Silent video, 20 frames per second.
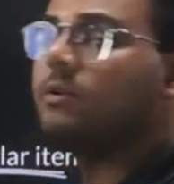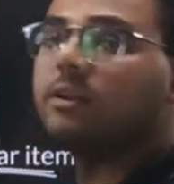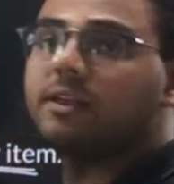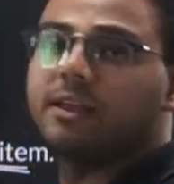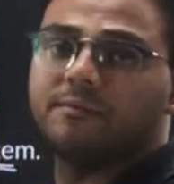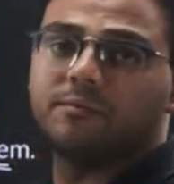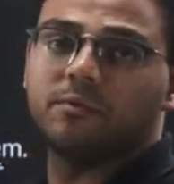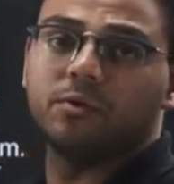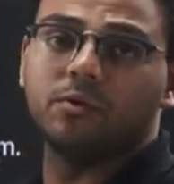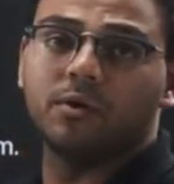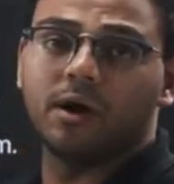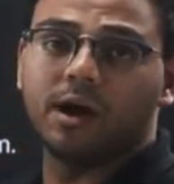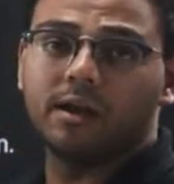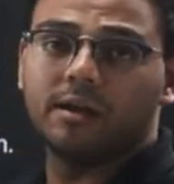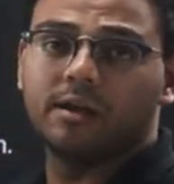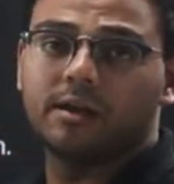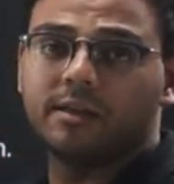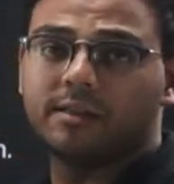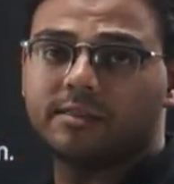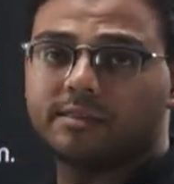will give you
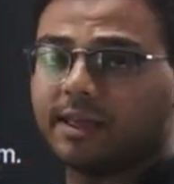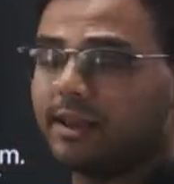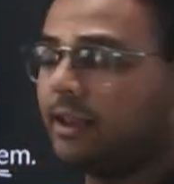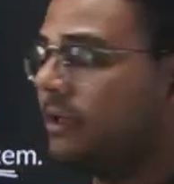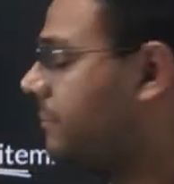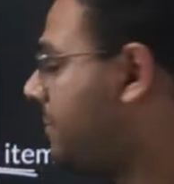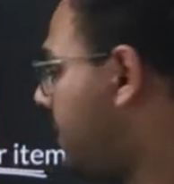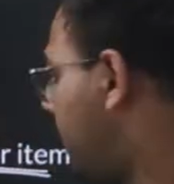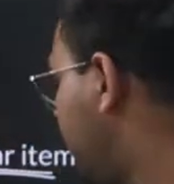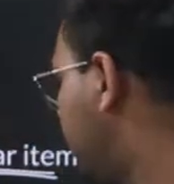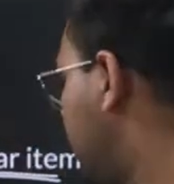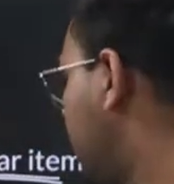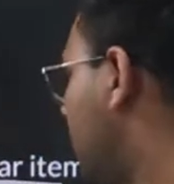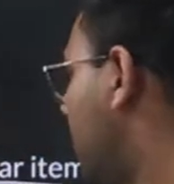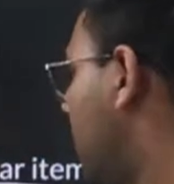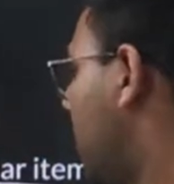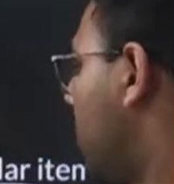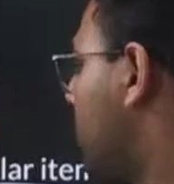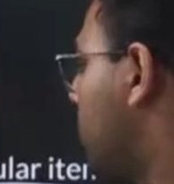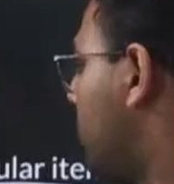a selling price.
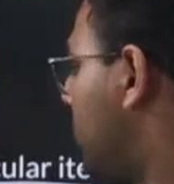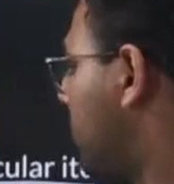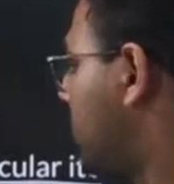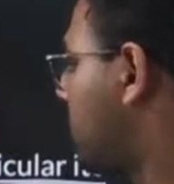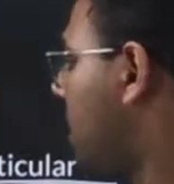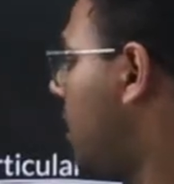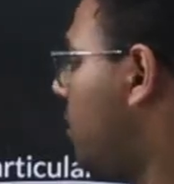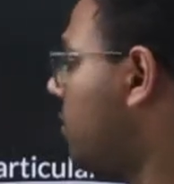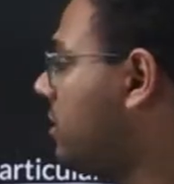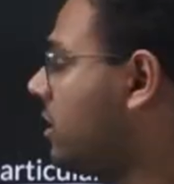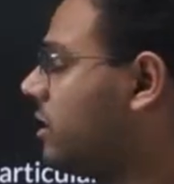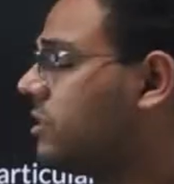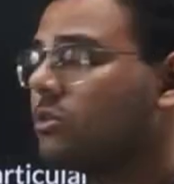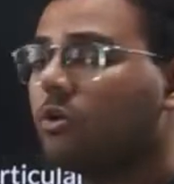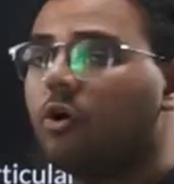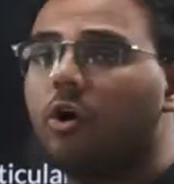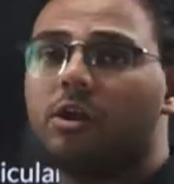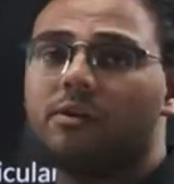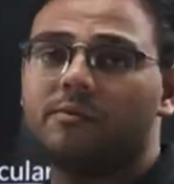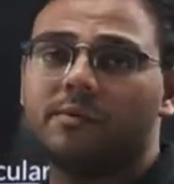So discount is
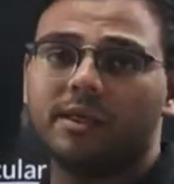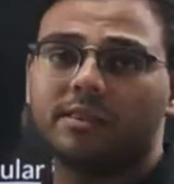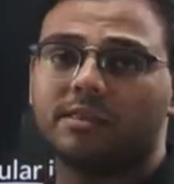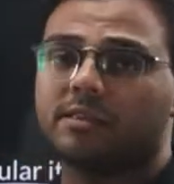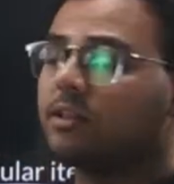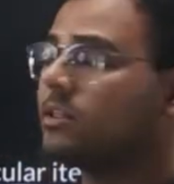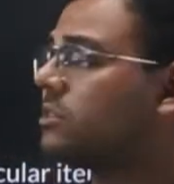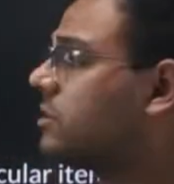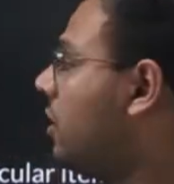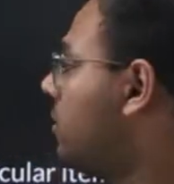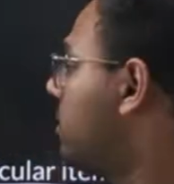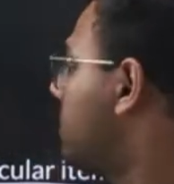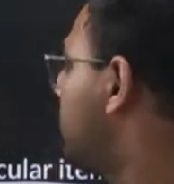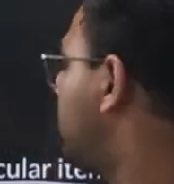a